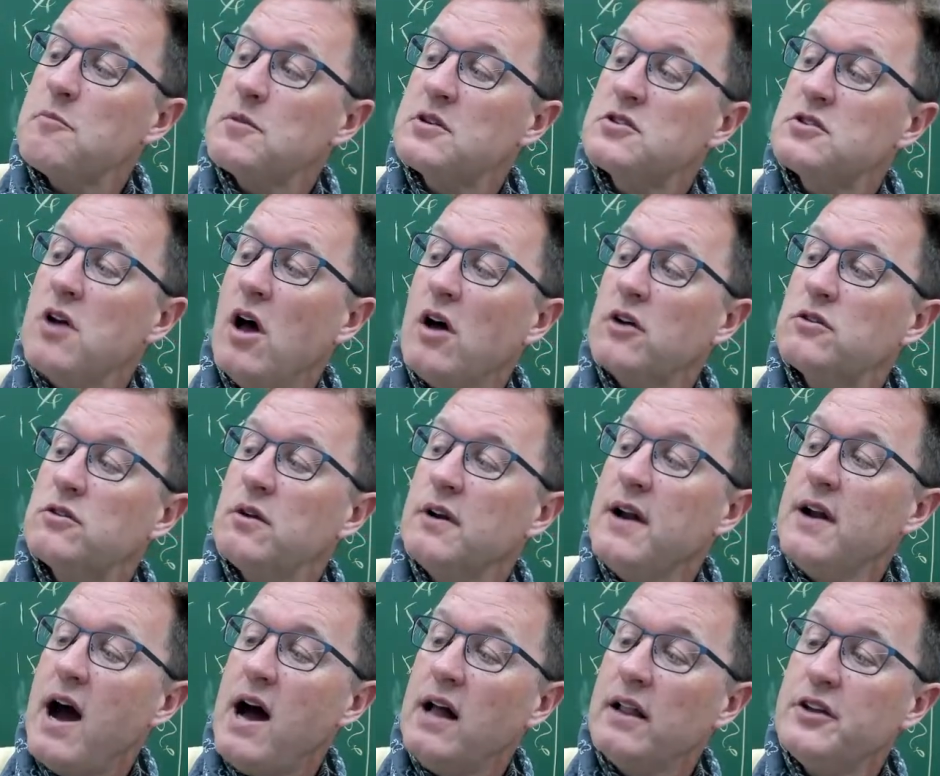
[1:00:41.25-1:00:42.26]
Basalt
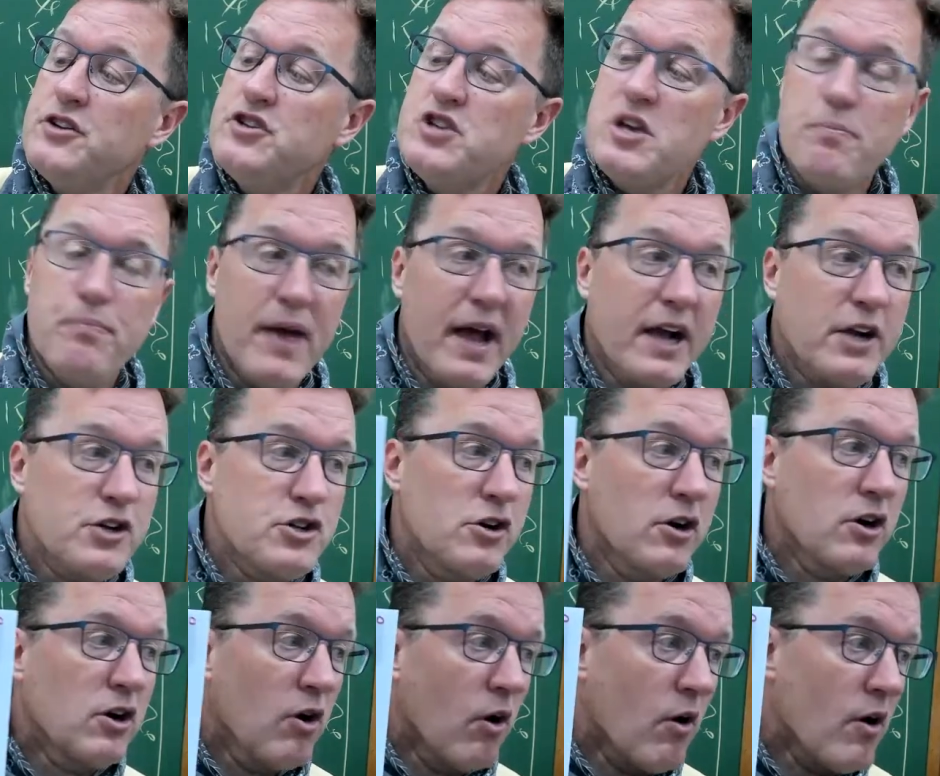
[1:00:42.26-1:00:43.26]
Chronology
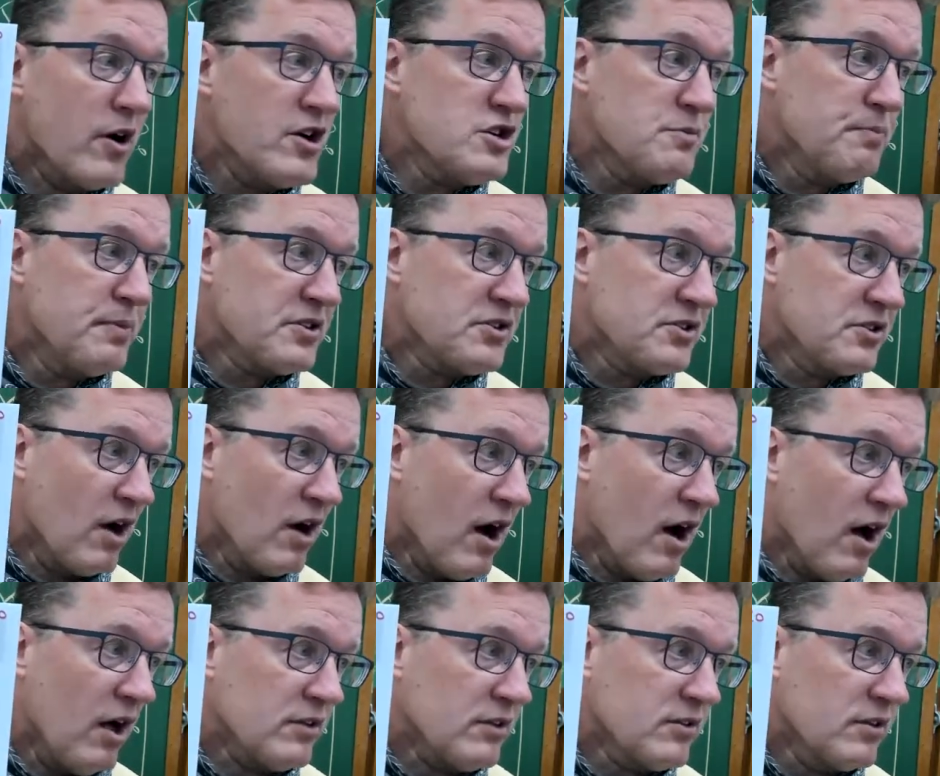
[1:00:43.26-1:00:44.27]
Picture Gorge
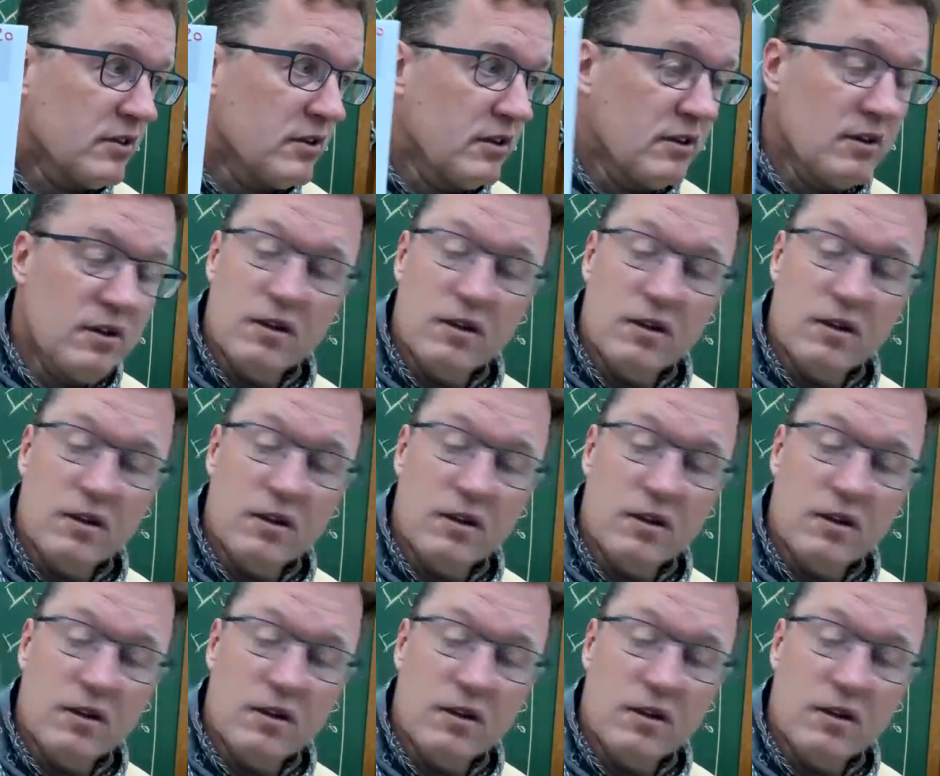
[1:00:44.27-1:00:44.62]
Basalt,